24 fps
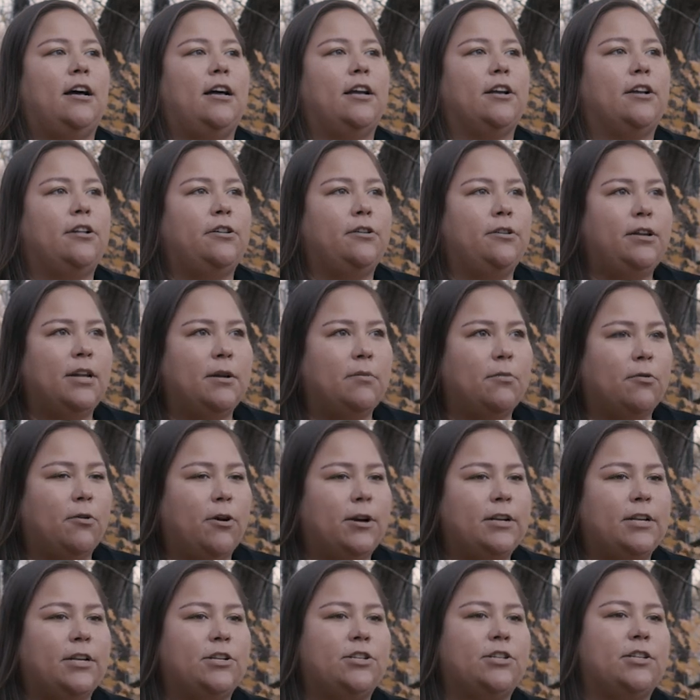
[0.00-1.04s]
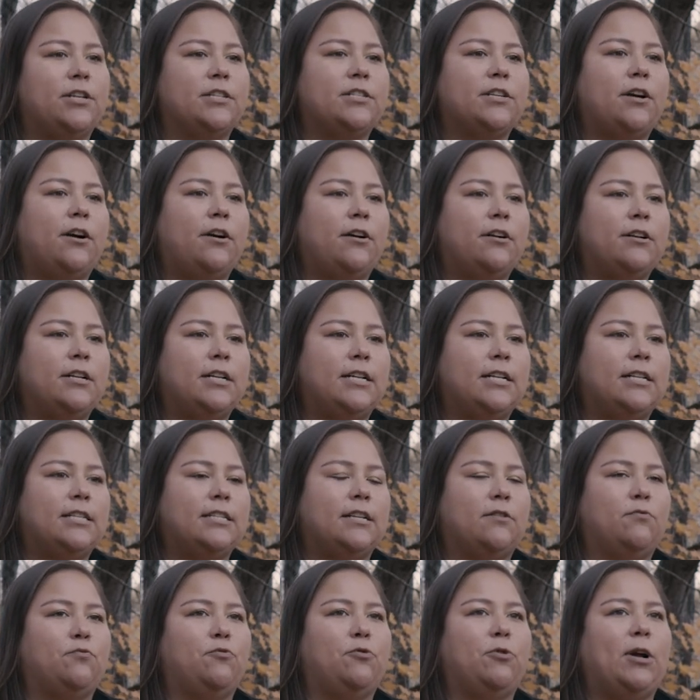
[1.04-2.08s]
including more Indigenous
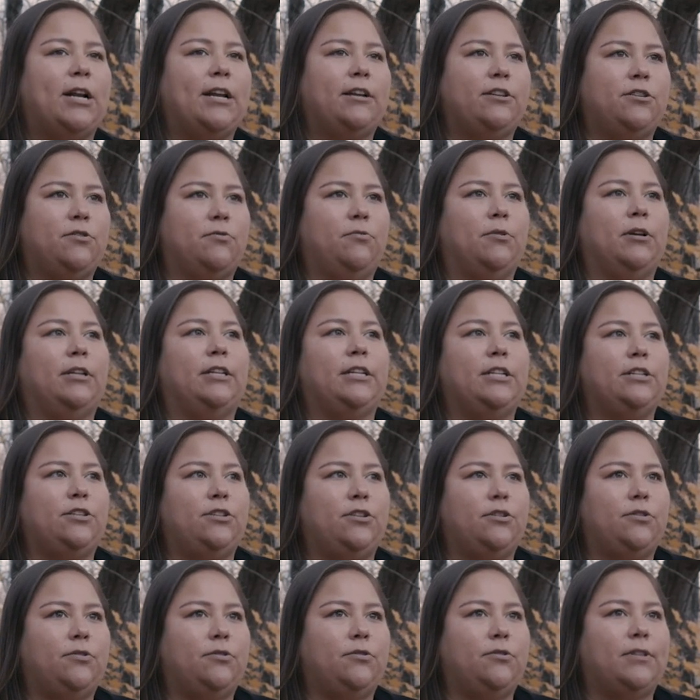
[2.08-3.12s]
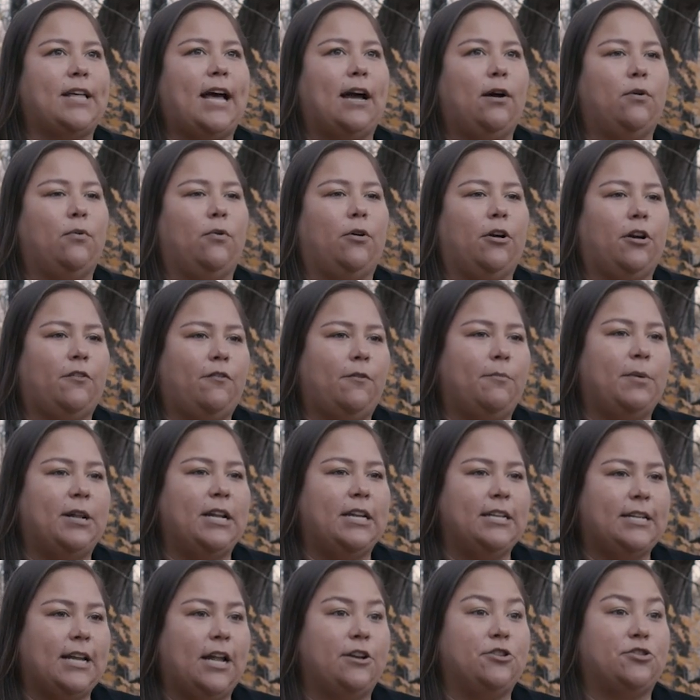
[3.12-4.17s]
artists and wanting to really do that work from an
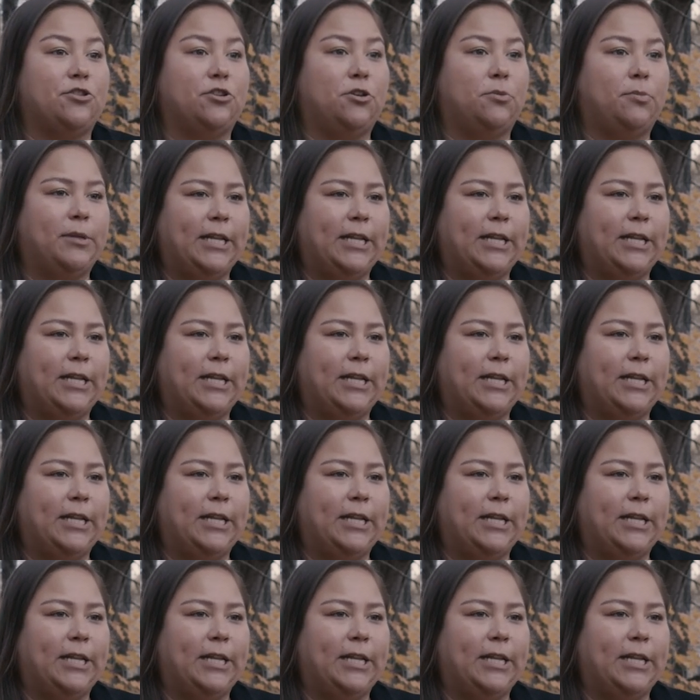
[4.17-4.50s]
intentional